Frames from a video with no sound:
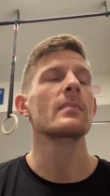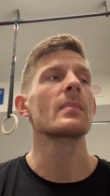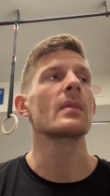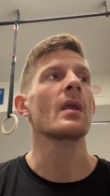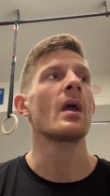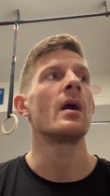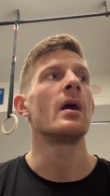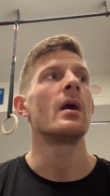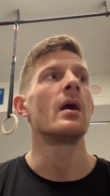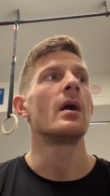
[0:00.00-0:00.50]

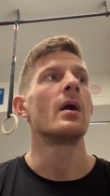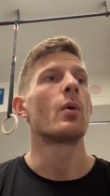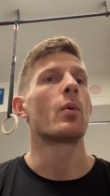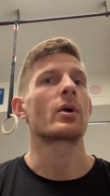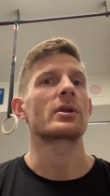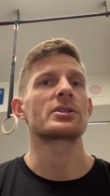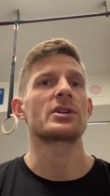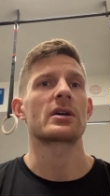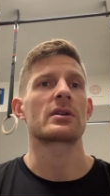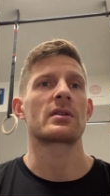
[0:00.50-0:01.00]
I
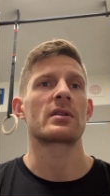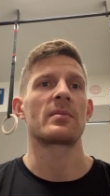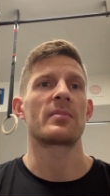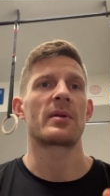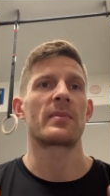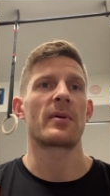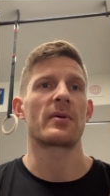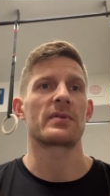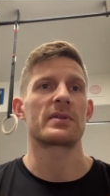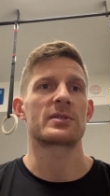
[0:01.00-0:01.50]
wanna talk a little
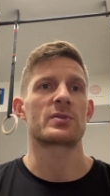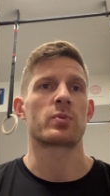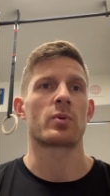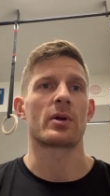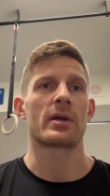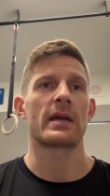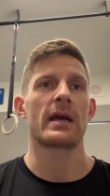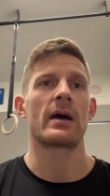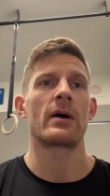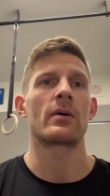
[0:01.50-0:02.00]
bit about this
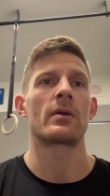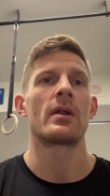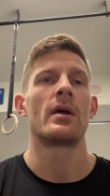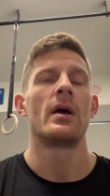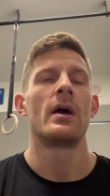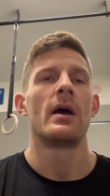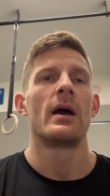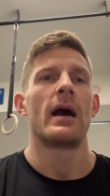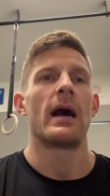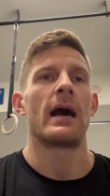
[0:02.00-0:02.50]
workout.
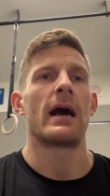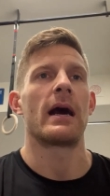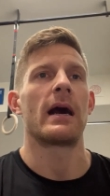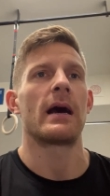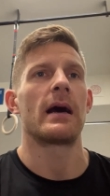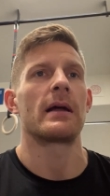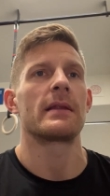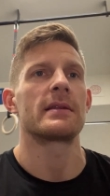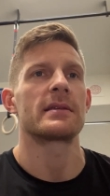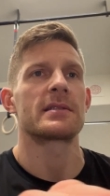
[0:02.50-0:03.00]

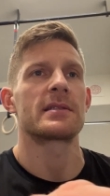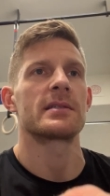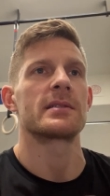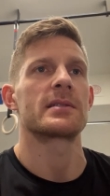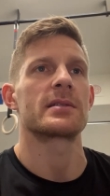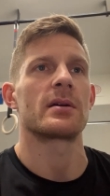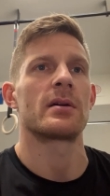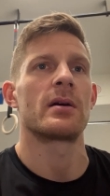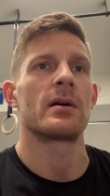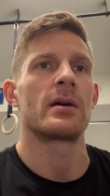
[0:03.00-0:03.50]
Uh, this
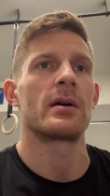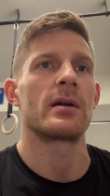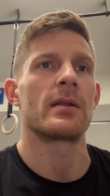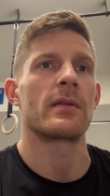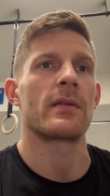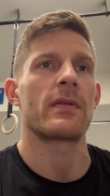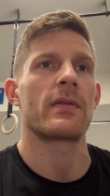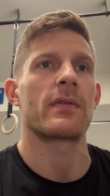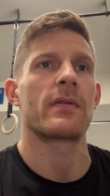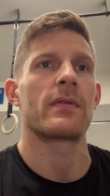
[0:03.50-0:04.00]
is
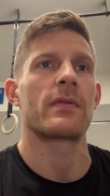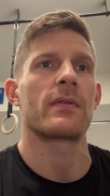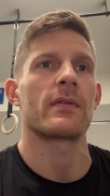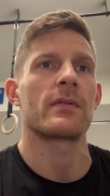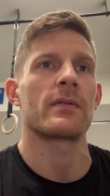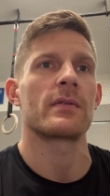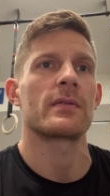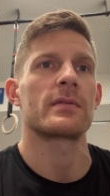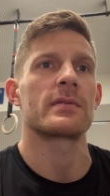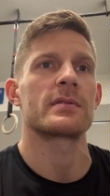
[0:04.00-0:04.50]
on
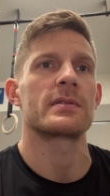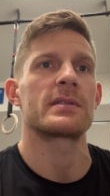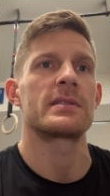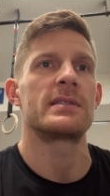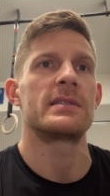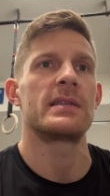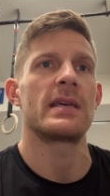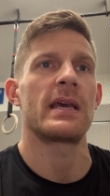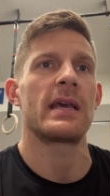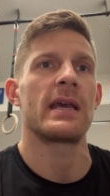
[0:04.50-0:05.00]

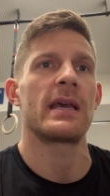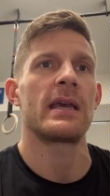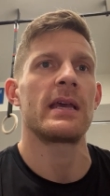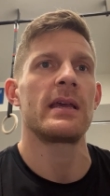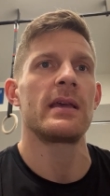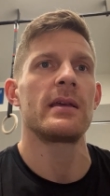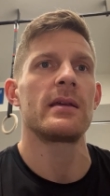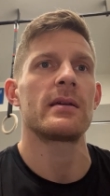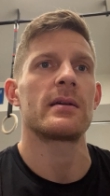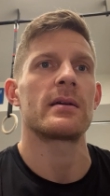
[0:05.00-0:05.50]

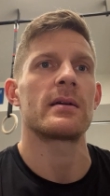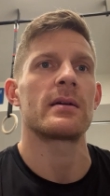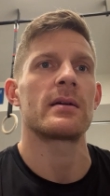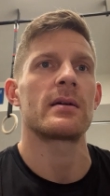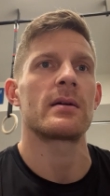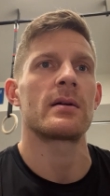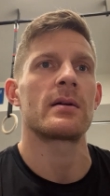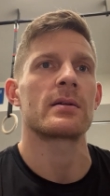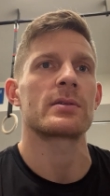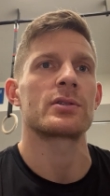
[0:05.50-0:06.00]
Thursday, uh,
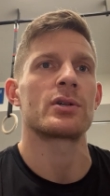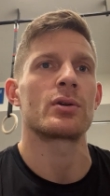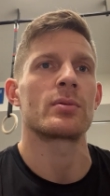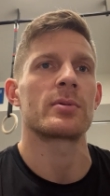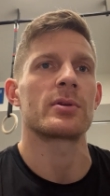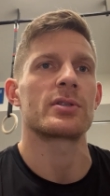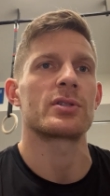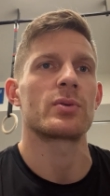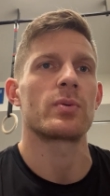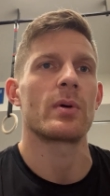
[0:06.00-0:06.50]

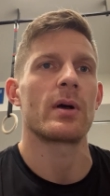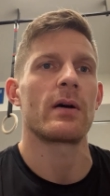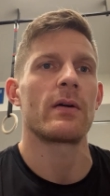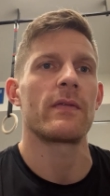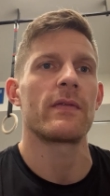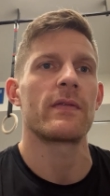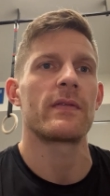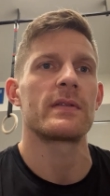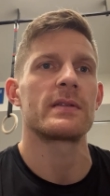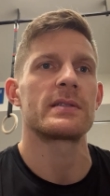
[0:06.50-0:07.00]
October
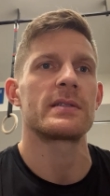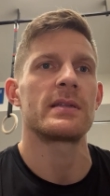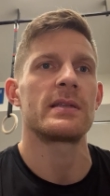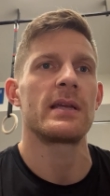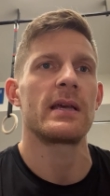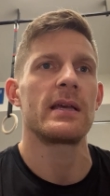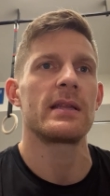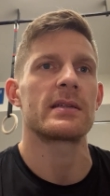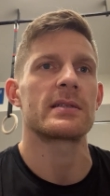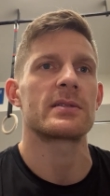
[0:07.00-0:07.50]
12th is the
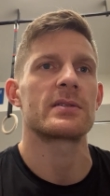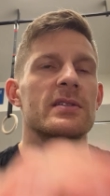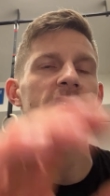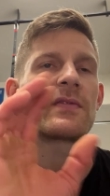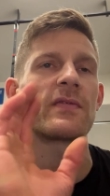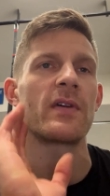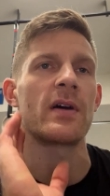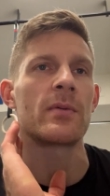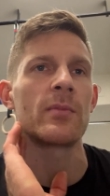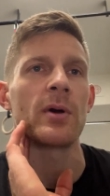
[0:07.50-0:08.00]
day. This is a
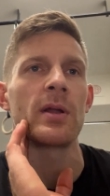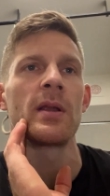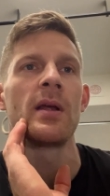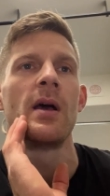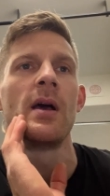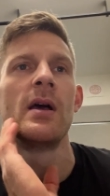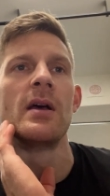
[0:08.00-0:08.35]
fun one.